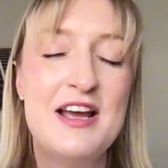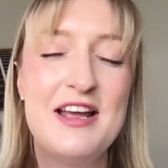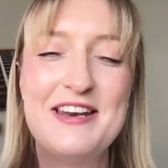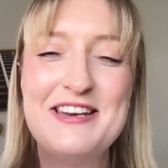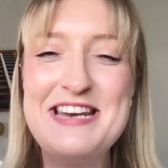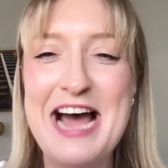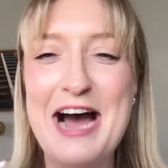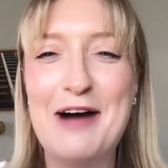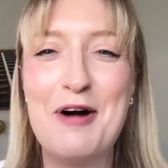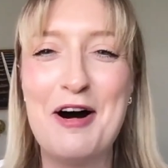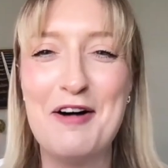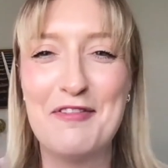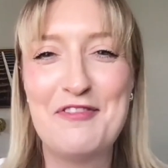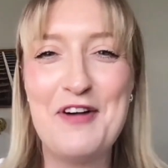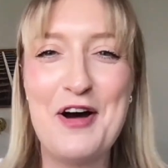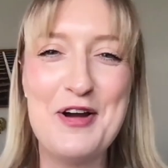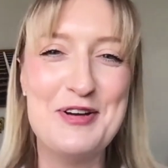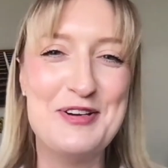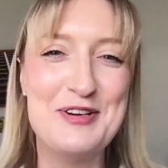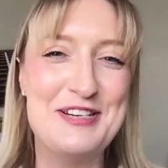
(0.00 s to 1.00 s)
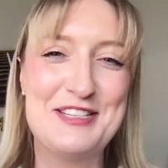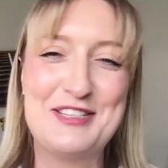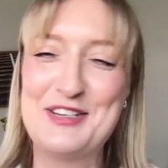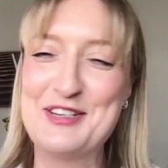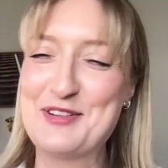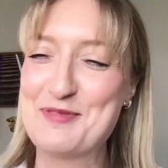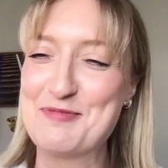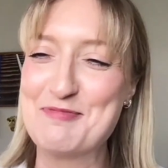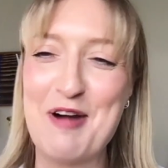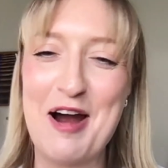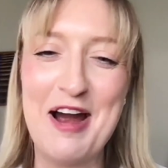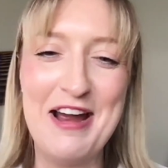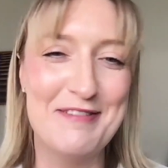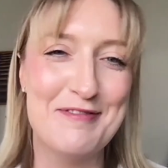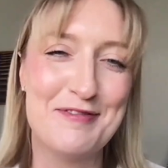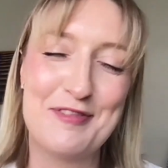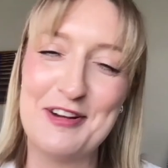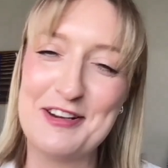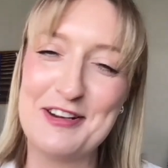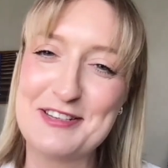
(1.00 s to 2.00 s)
Now our phone is just right in
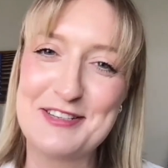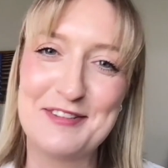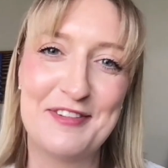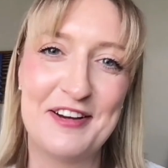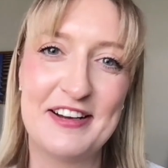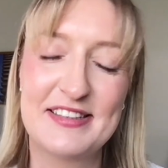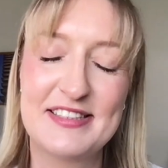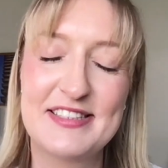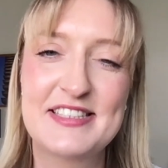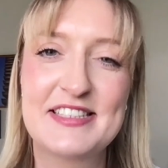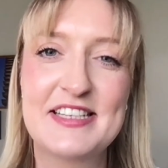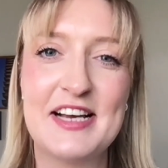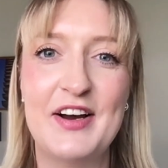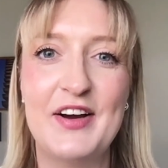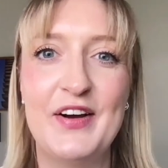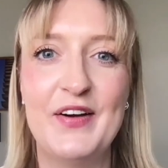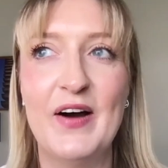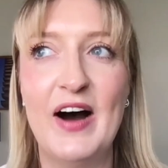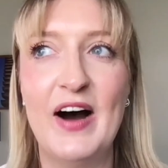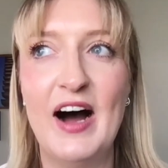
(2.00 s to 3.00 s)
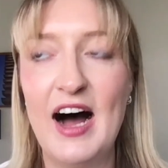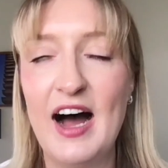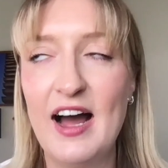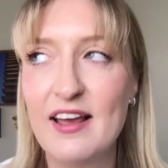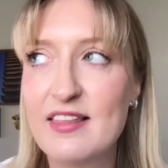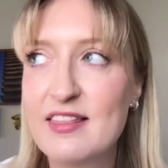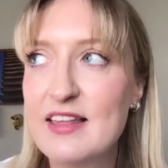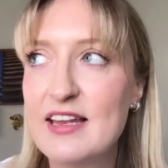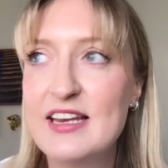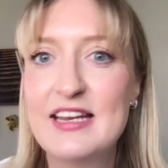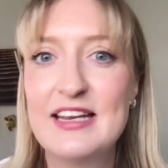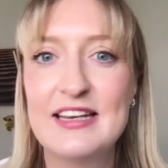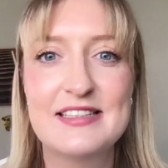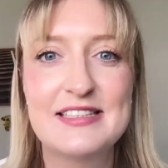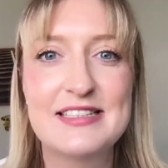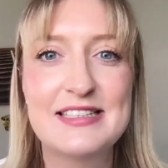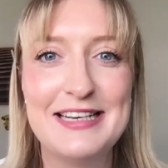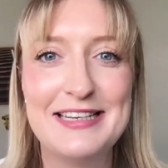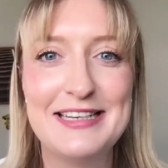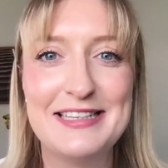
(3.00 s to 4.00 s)
front of us. So I think
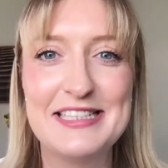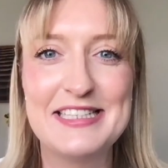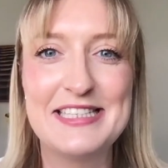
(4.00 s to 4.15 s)
it's here to